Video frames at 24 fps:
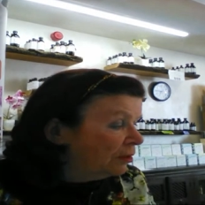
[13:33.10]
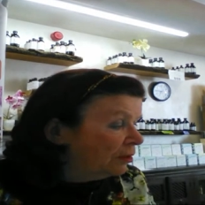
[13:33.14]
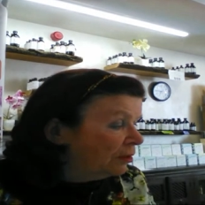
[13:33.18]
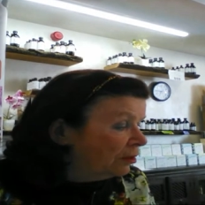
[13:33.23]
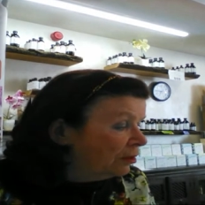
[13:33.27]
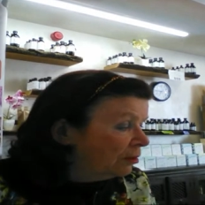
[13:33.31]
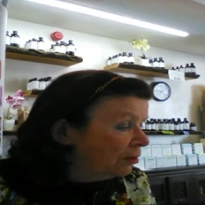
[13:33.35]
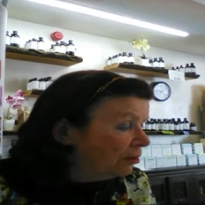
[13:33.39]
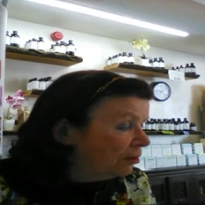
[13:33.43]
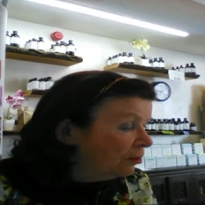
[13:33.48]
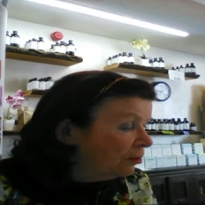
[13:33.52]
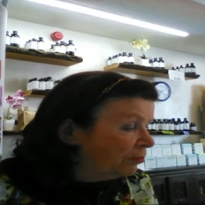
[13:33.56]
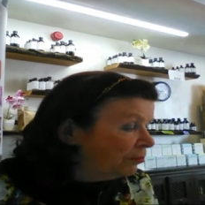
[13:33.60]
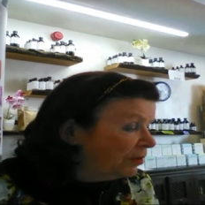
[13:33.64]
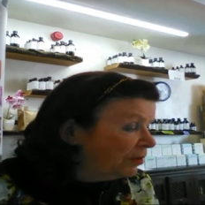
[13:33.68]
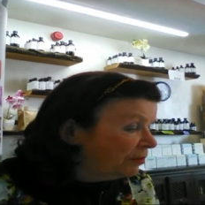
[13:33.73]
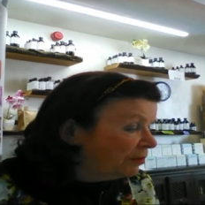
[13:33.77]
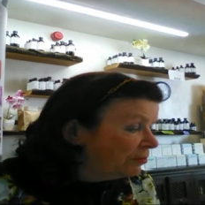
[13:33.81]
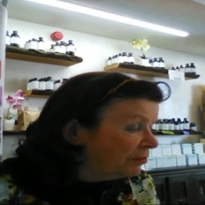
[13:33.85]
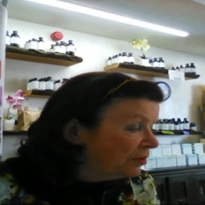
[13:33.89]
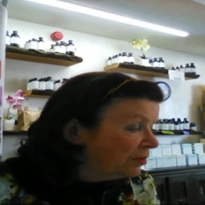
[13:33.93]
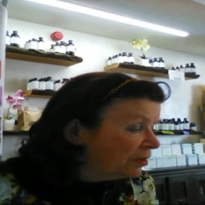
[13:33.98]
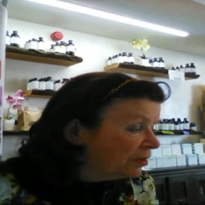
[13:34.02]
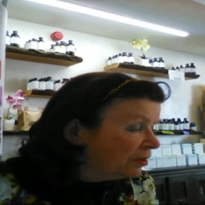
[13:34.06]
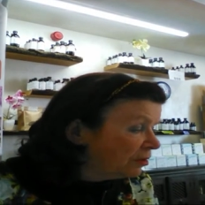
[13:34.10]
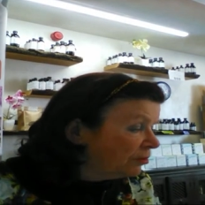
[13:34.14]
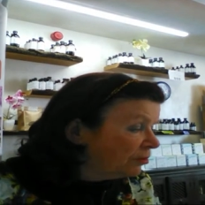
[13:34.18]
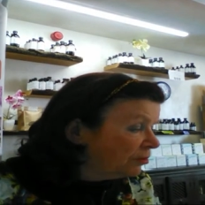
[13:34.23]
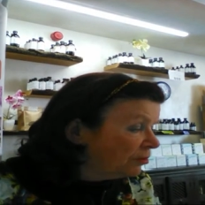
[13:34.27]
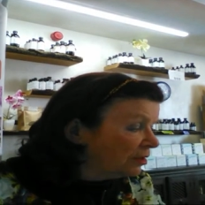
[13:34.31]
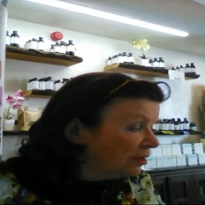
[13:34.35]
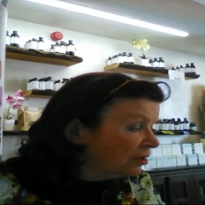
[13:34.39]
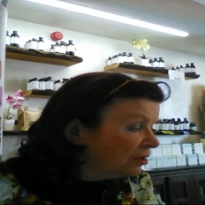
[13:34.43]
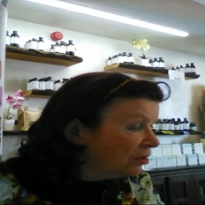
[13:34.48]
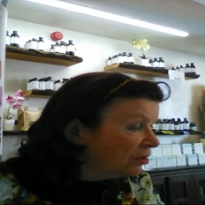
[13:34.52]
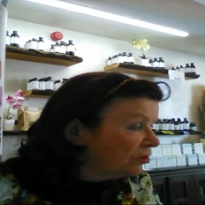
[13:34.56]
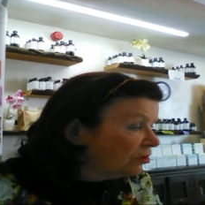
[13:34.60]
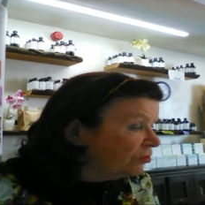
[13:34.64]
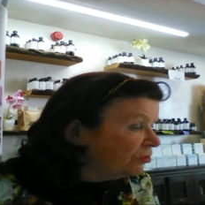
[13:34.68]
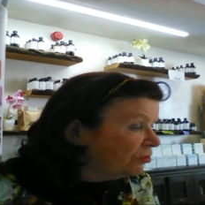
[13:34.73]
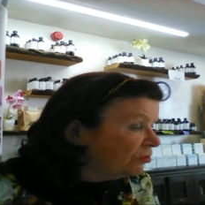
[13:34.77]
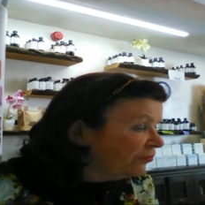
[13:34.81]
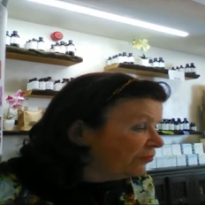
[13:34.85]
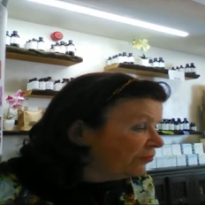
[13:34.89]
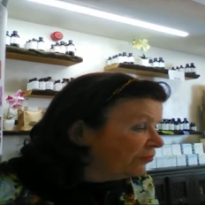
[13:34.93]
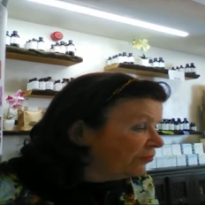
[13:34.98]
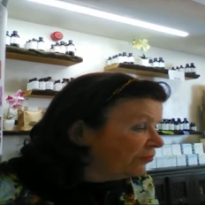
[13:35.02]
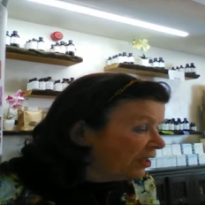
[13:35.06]
Hope I'm not going too
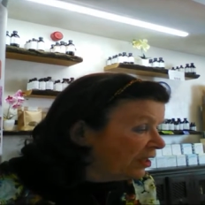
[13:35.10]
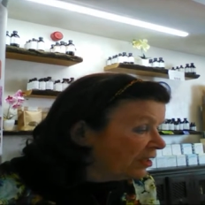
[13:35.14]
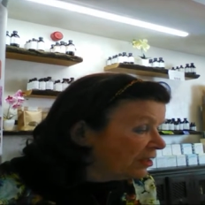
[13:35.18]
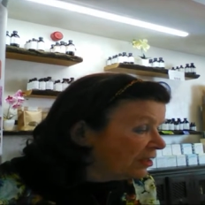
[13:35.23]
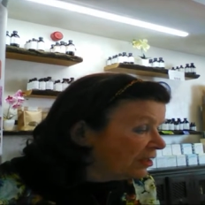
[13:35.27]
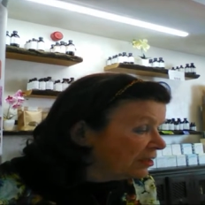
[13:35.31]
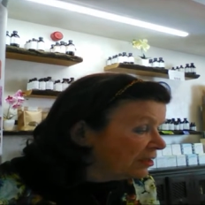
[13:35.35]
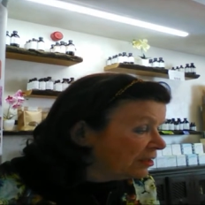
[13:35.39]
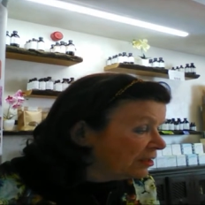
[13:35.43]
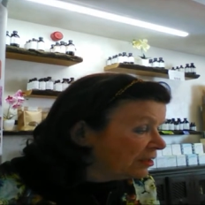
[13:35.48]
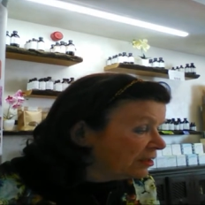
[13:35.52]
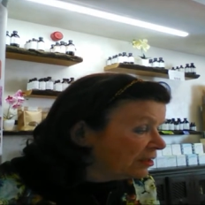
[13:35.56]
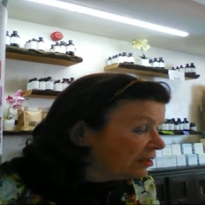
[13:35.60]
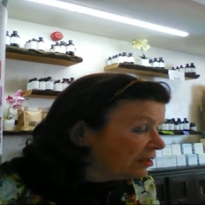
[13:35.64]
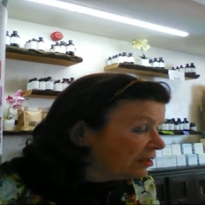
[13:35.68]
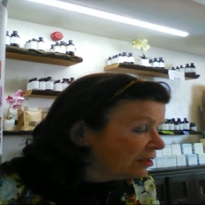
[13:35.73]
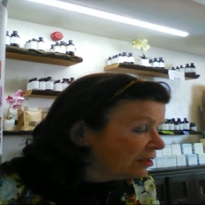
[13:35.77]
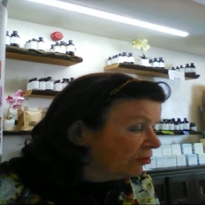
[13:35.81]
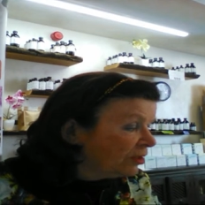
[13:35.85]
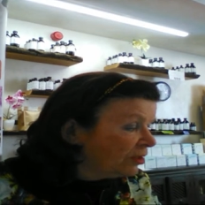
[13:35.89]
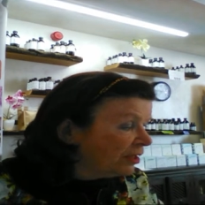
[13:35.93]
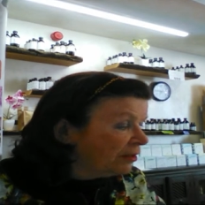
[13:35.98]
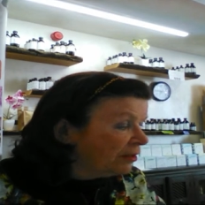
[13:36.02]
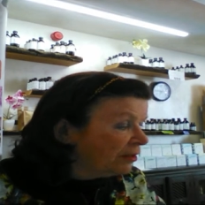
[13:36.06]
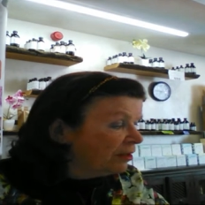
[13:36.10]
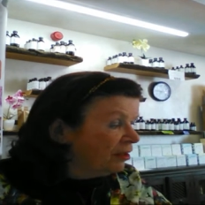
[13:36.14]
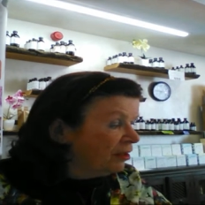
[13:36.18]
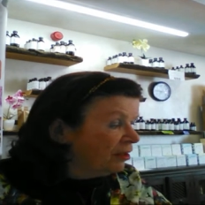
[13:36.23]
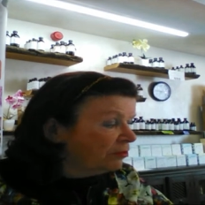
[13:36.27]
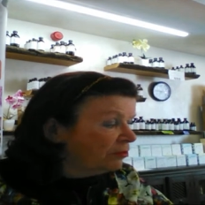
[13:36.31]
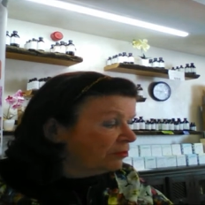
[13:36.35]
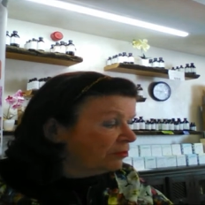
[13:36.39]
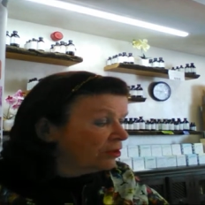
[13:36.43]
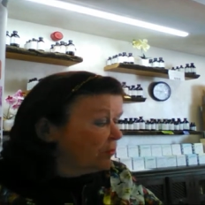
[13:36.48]
fast. Okay, here we go.